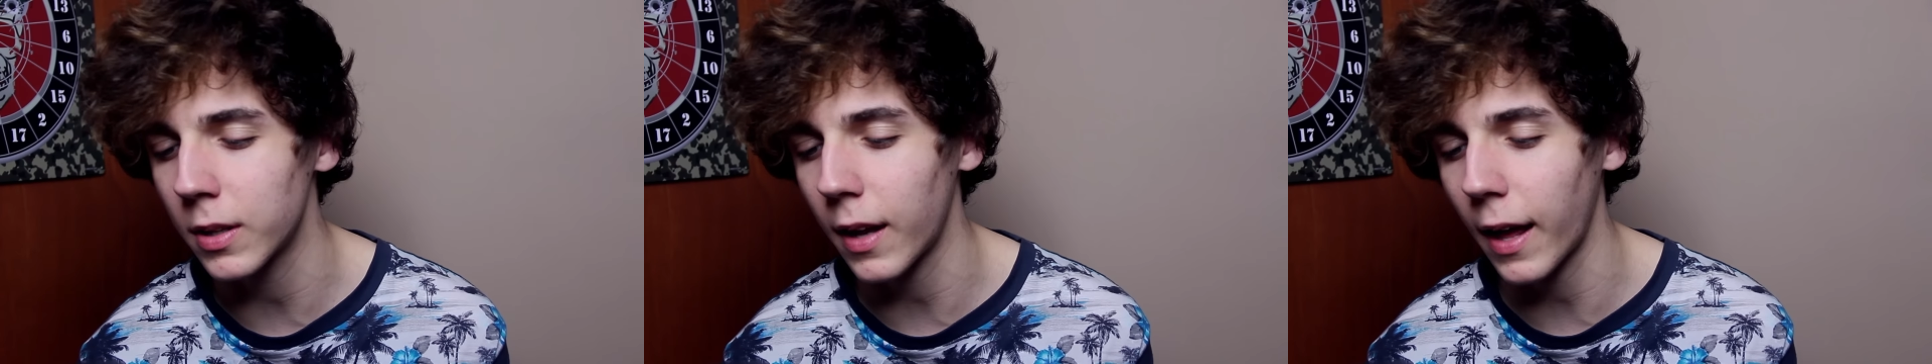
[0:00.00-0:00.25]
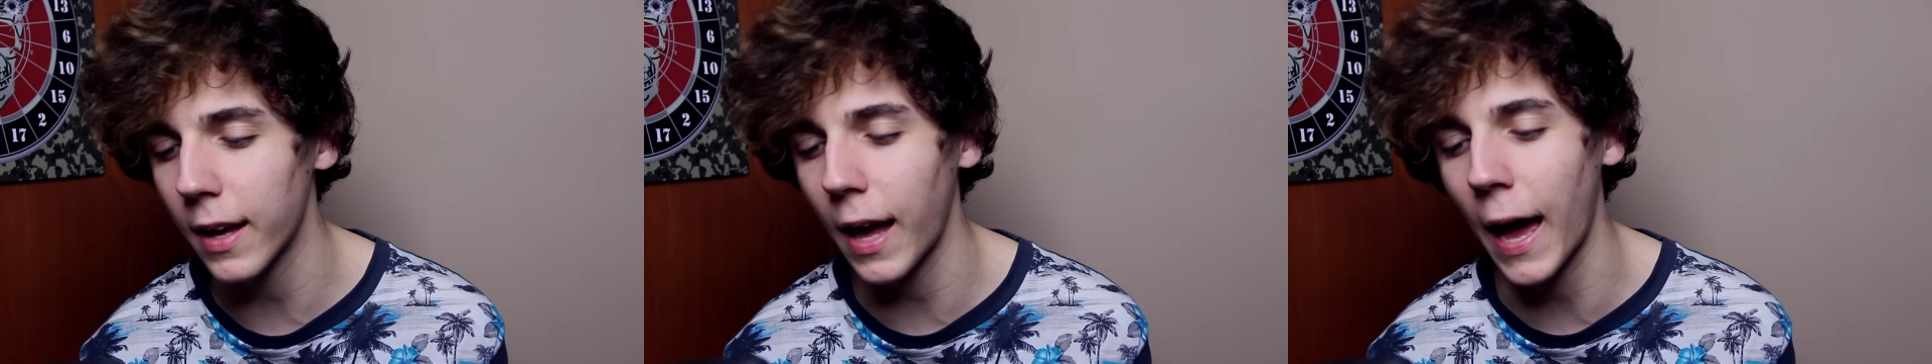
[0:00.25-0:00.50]

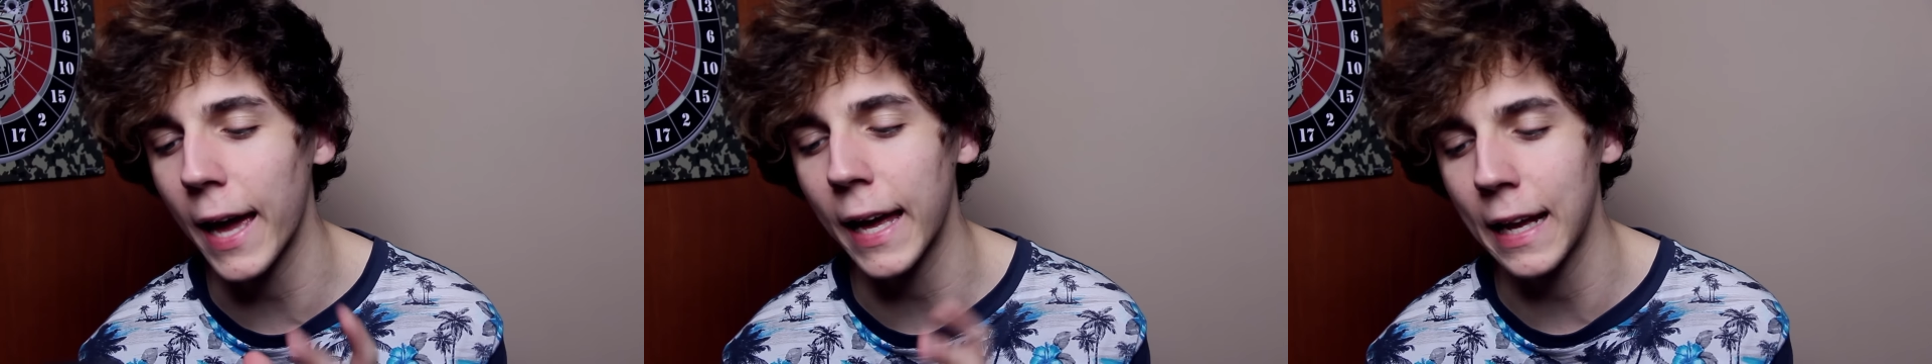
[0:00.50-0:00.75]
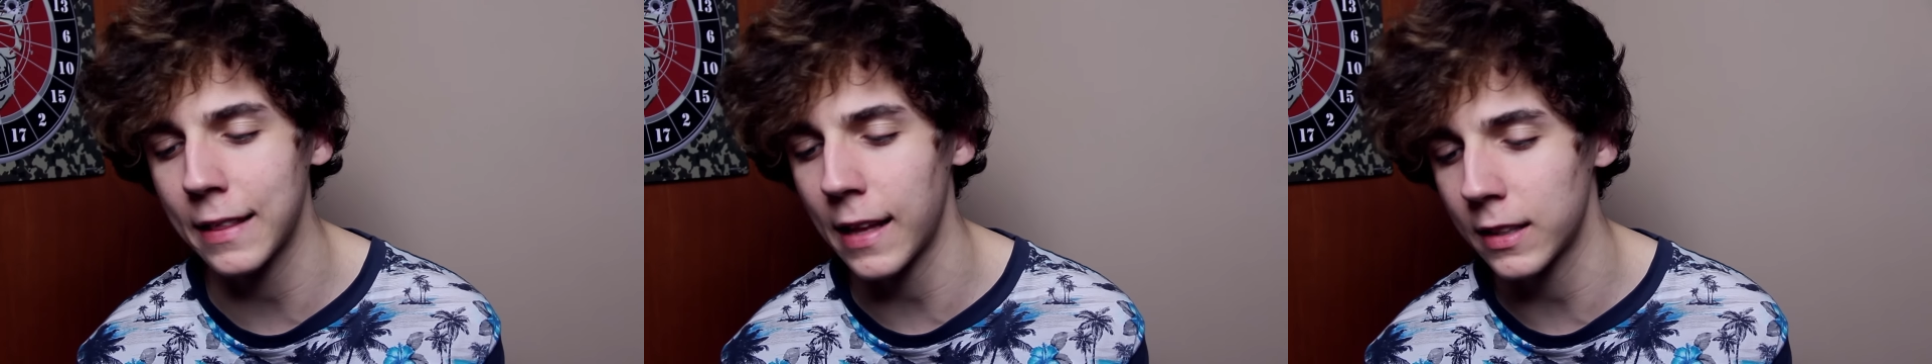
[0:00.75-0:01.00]
but I
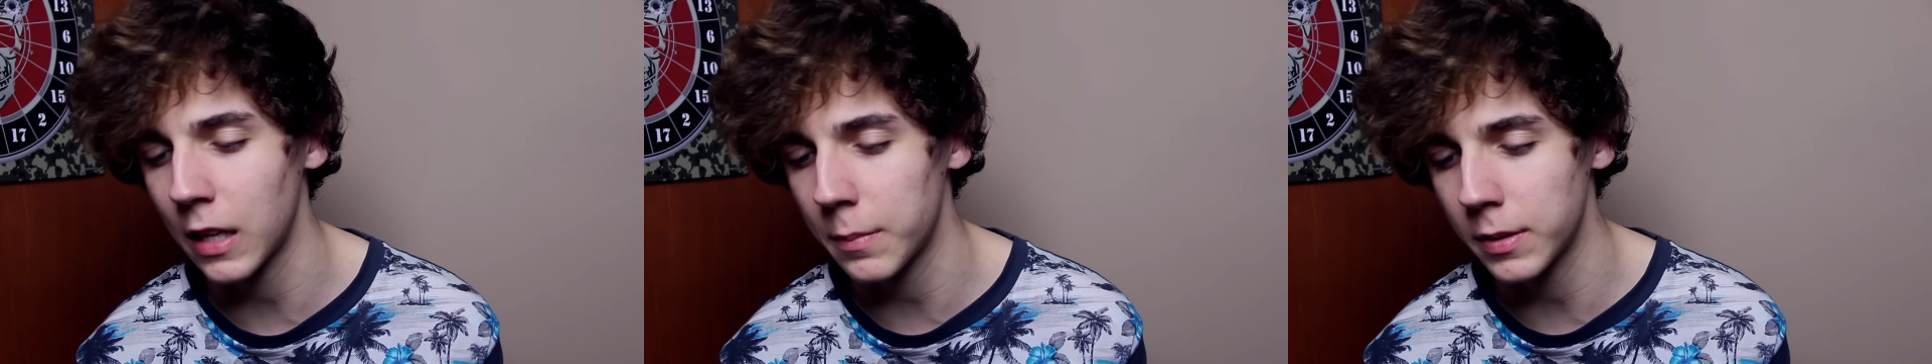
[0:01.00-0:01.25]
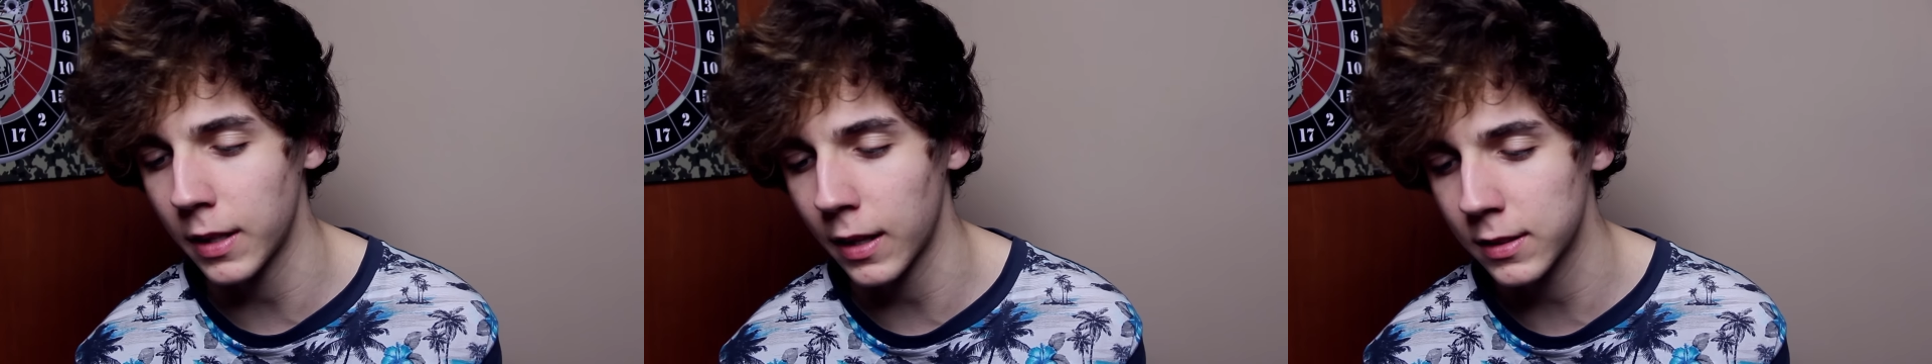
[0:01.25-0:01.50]
hate that
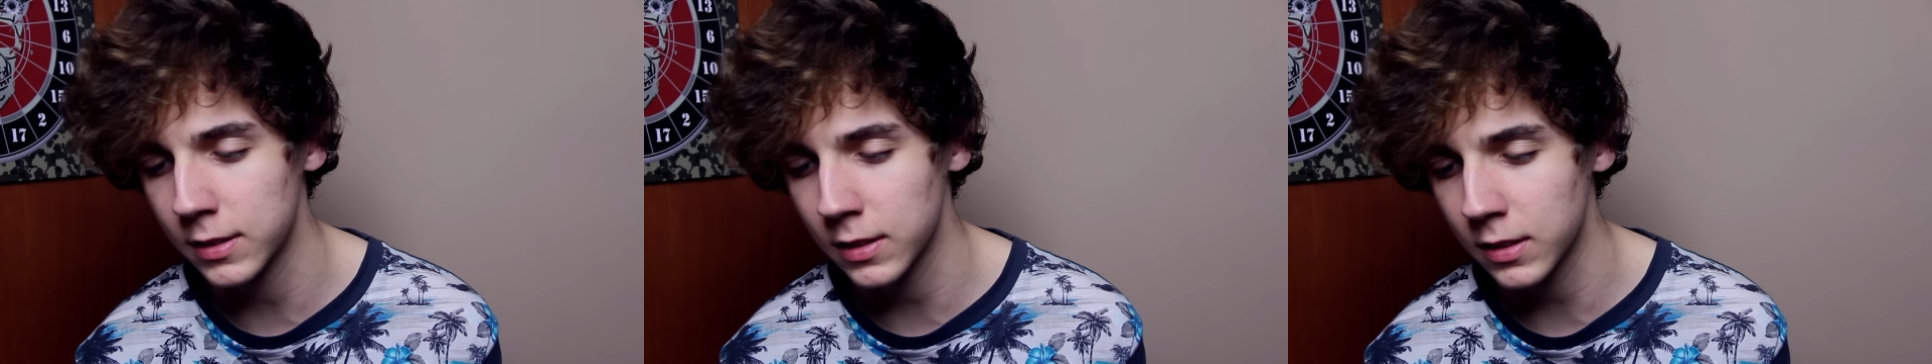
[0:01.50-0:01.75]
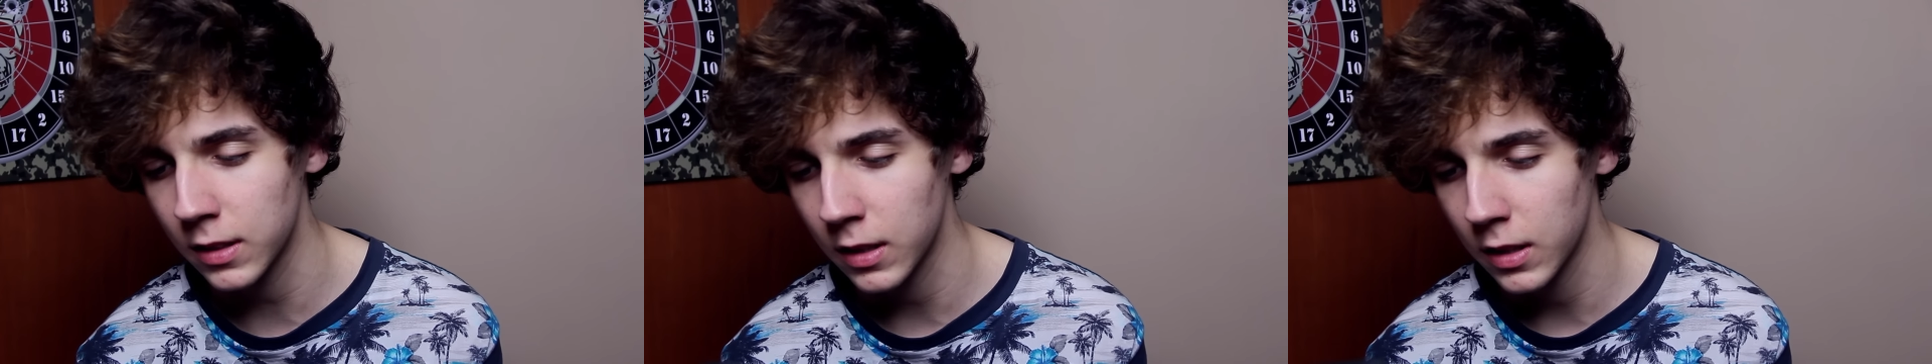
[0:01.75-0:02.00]
type of
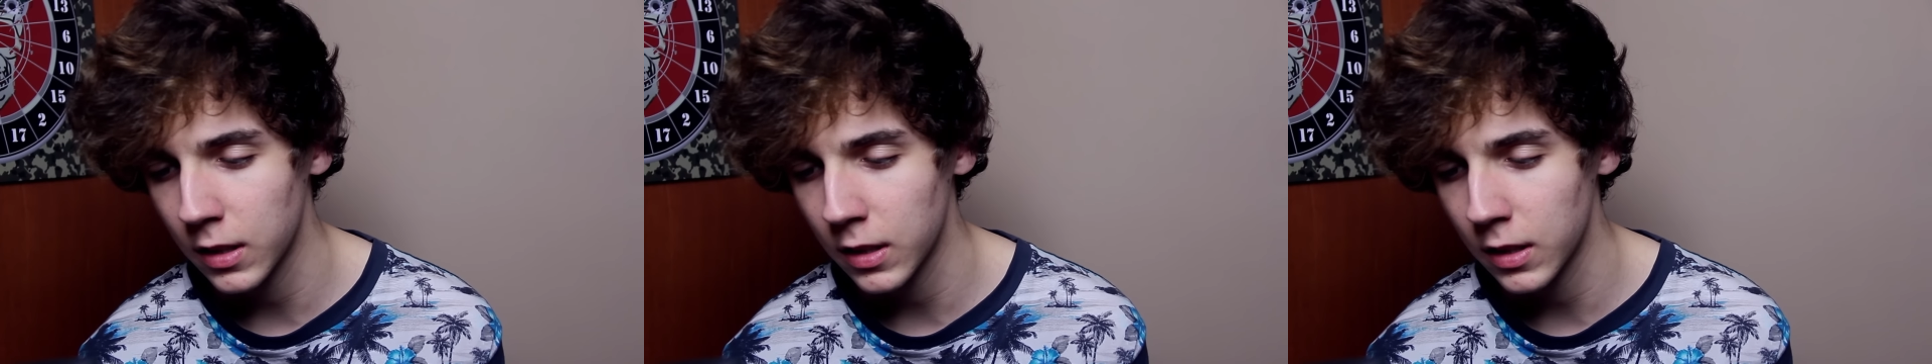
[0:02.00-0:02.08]
dancing.